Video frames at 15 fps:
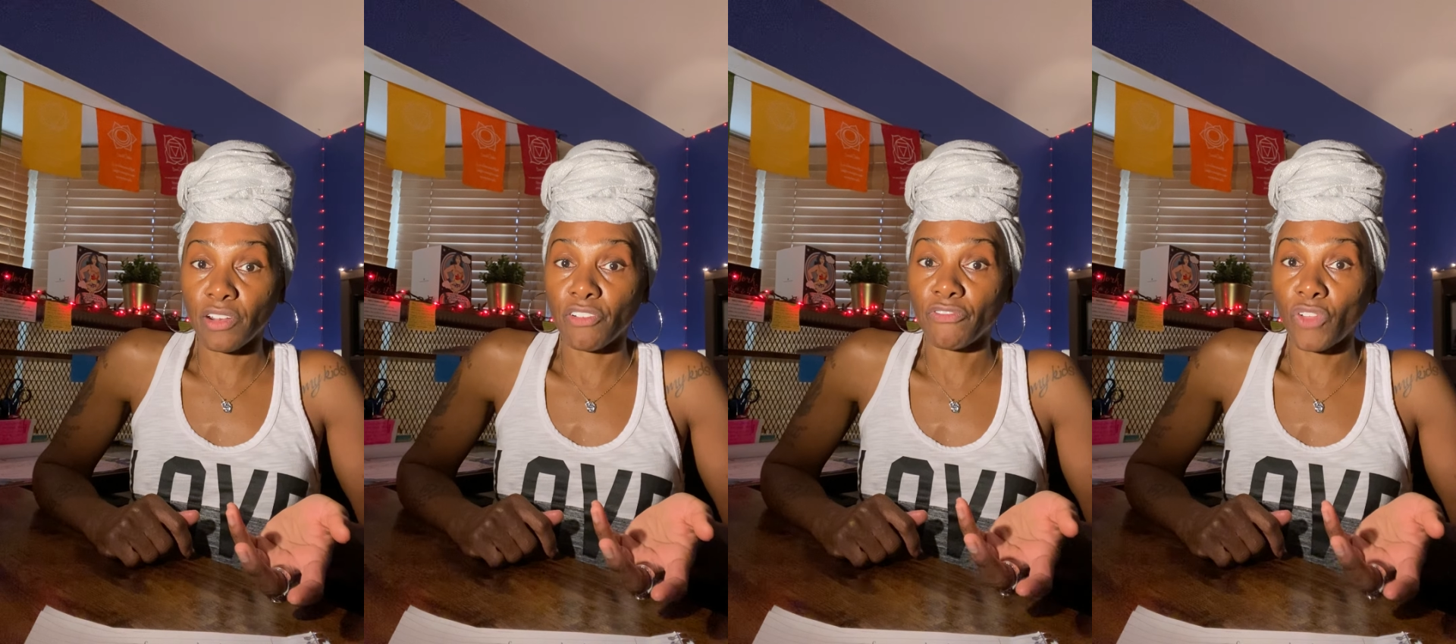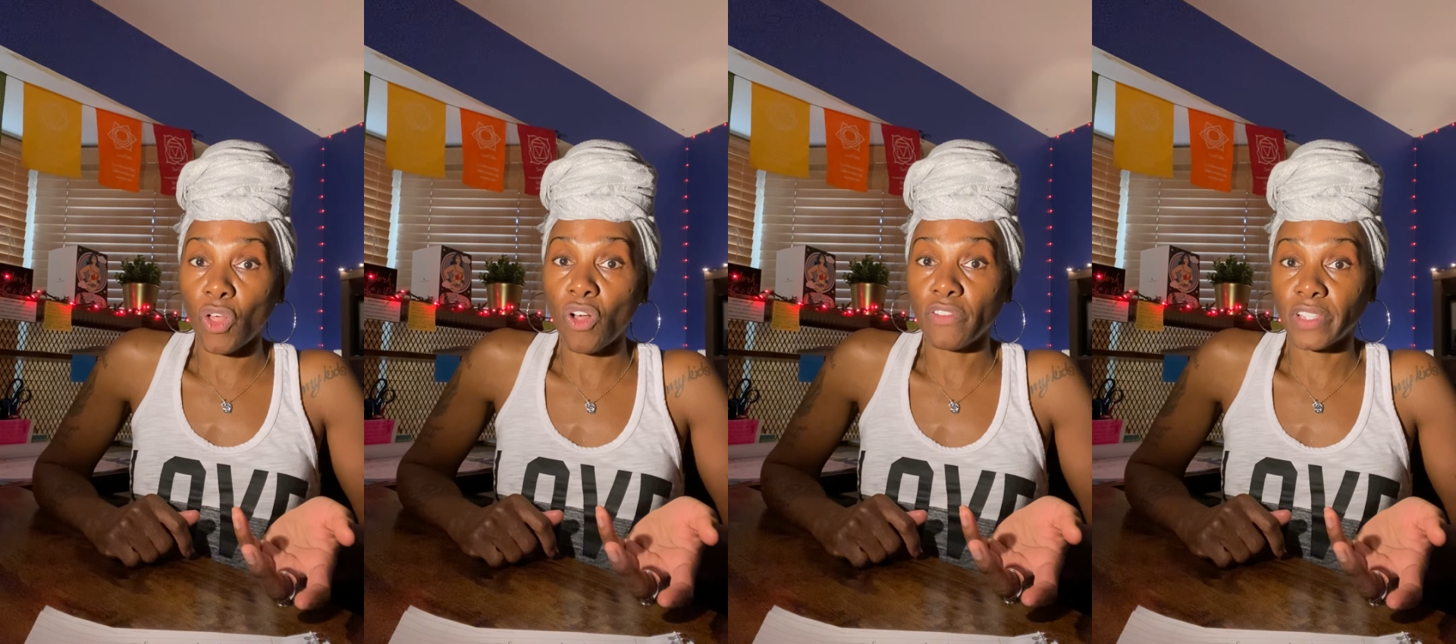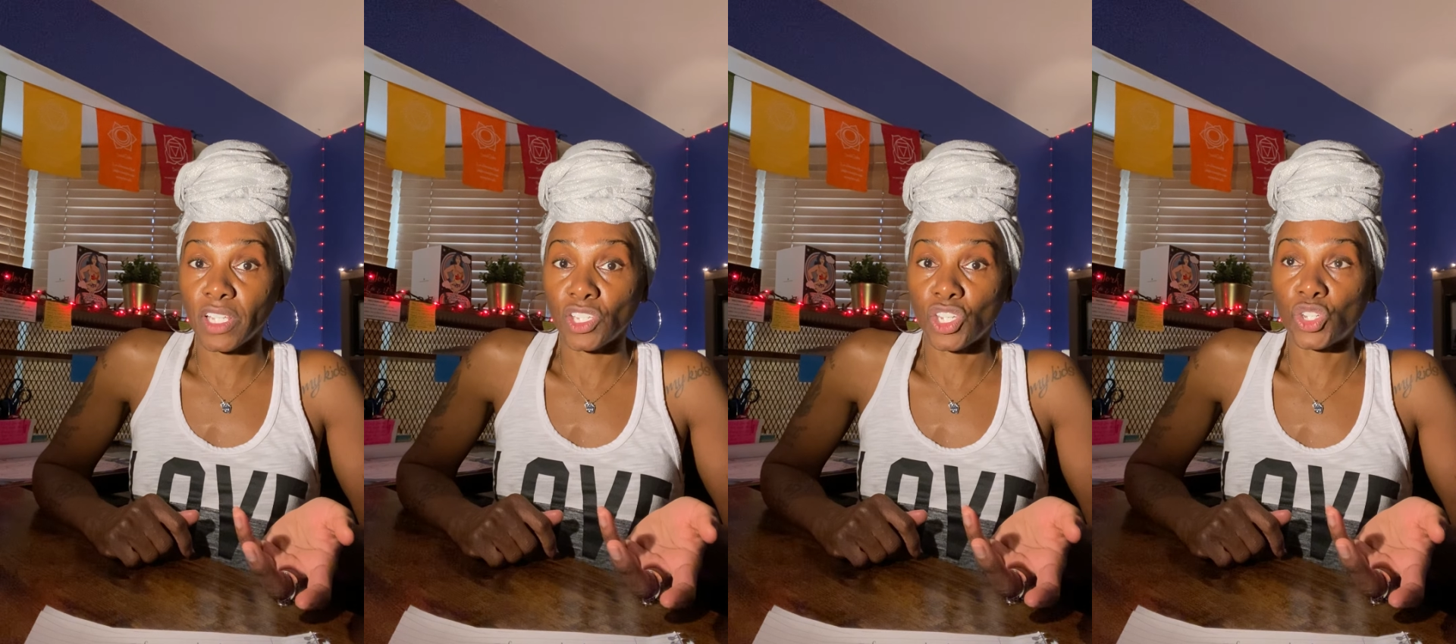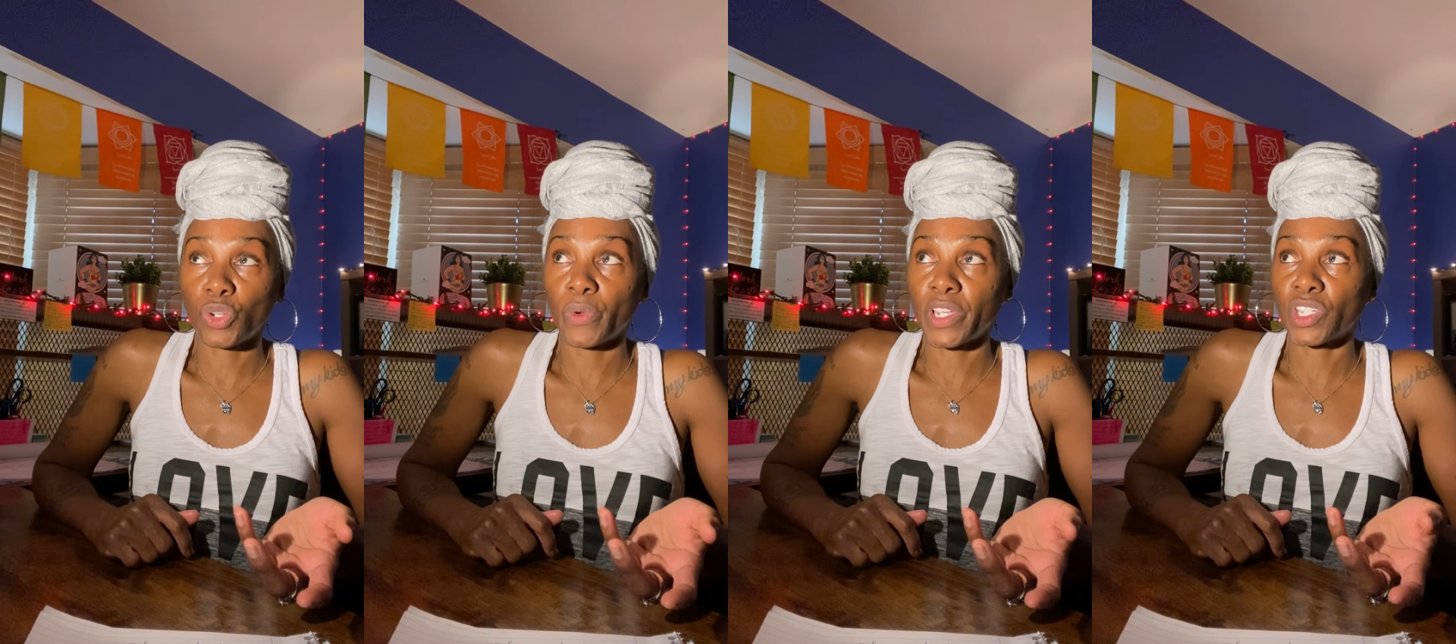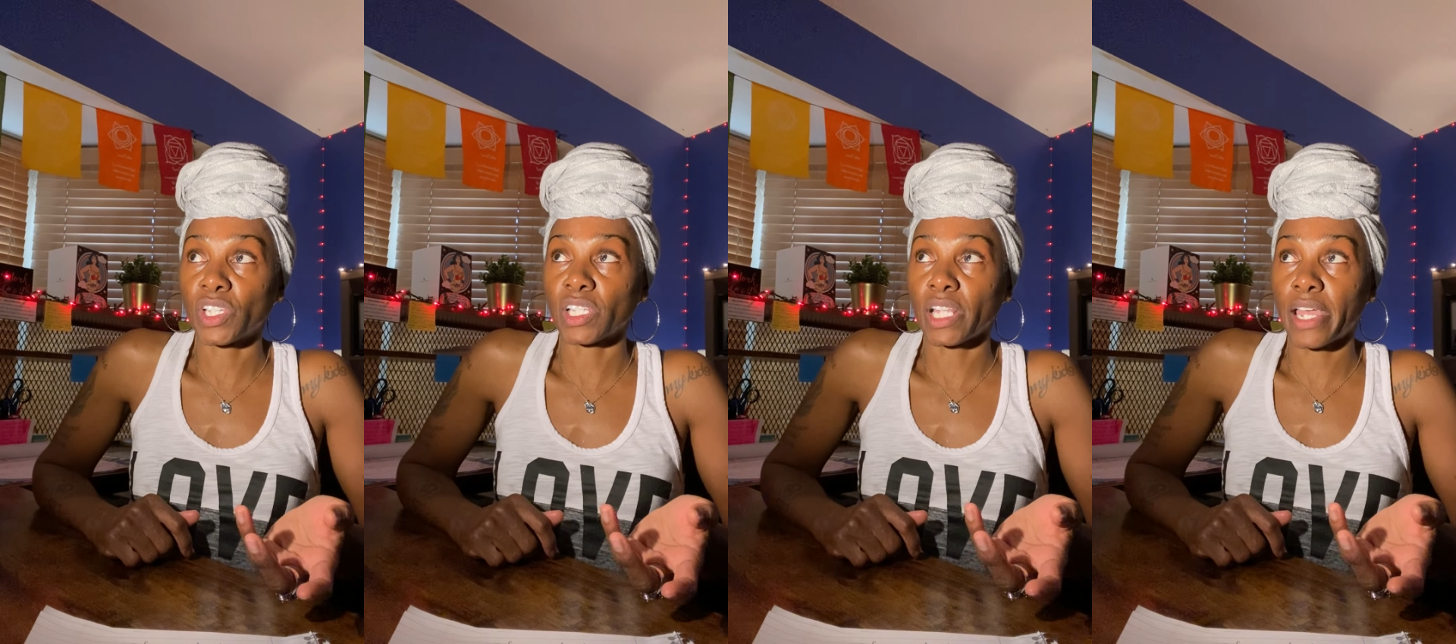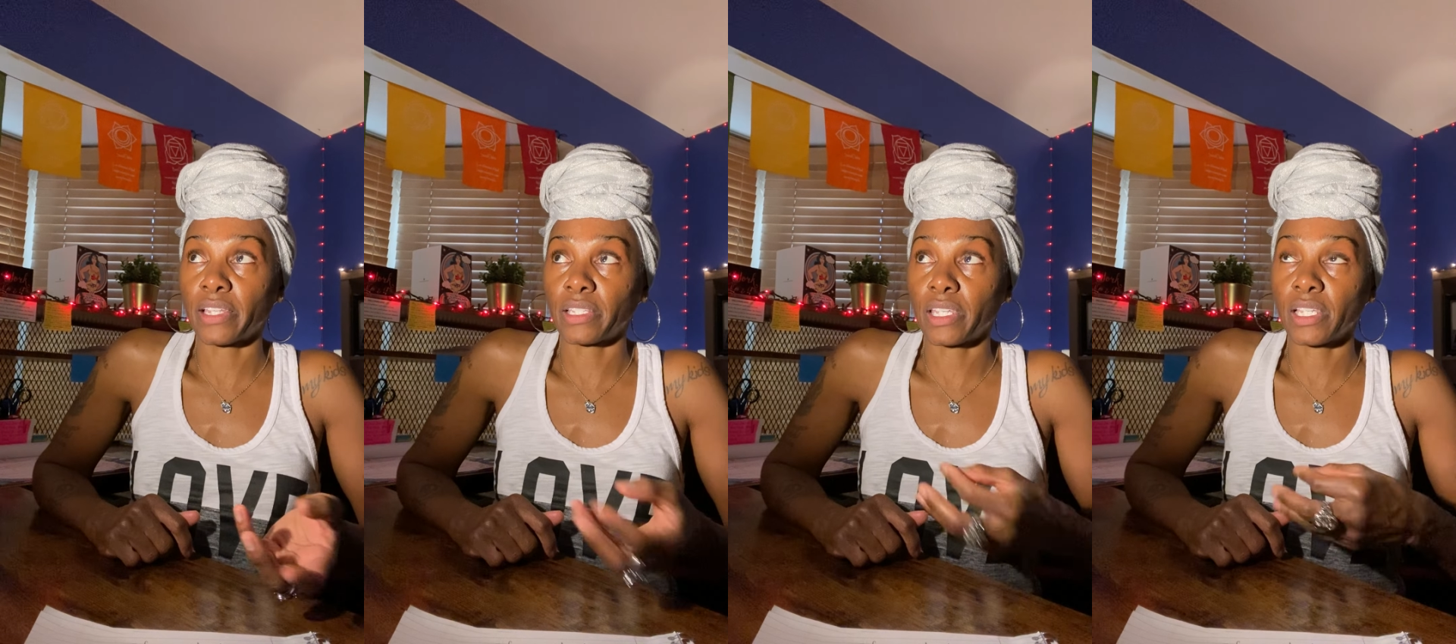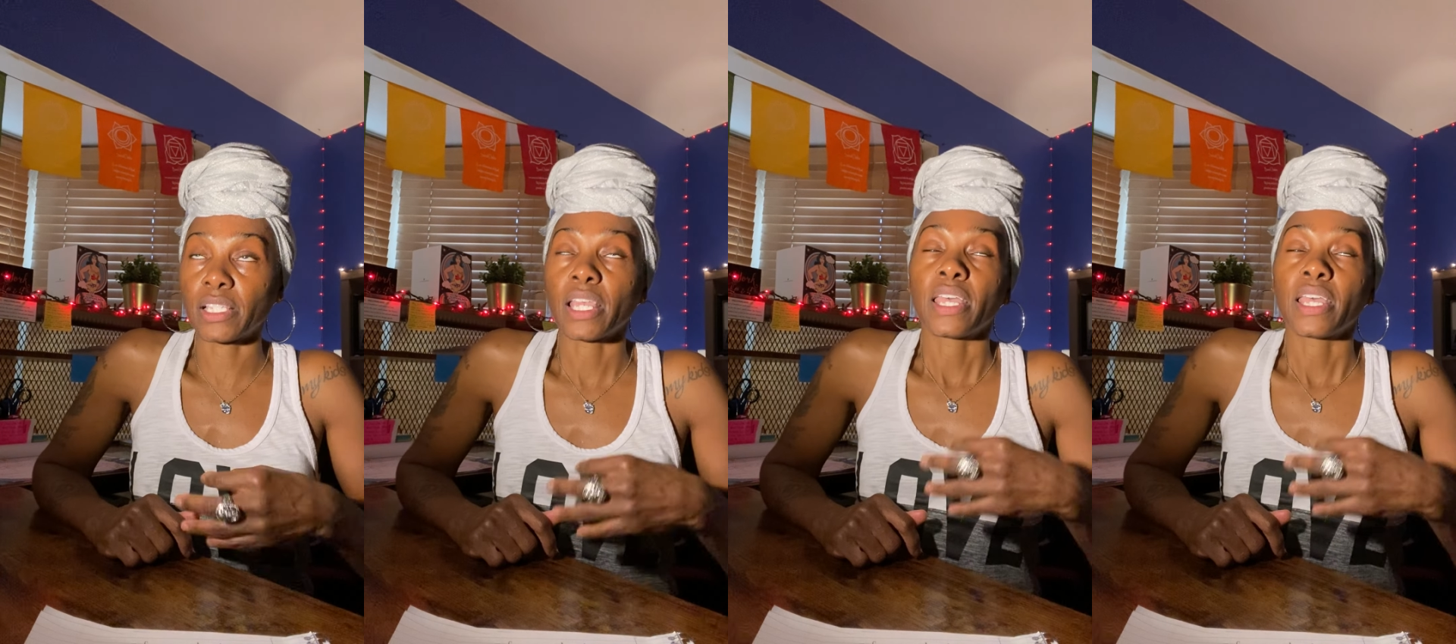are involved in situations like this,